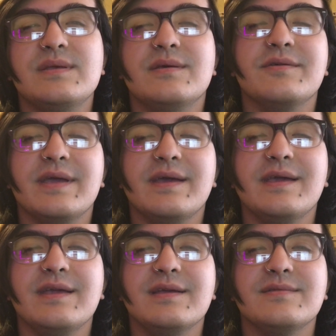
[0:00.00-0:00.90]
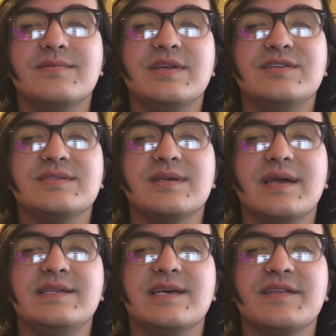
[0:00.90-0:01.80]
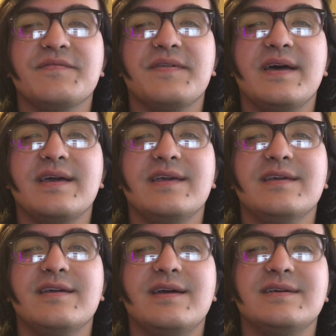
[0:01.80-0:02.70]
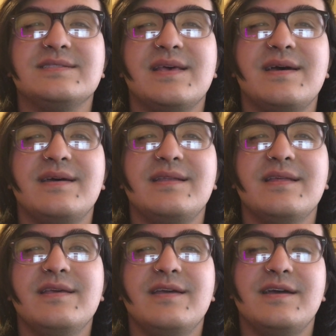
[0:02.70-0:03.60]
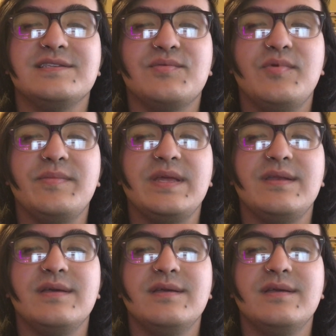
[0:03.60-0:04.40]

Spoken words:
okay, they just identify as that, as a woman?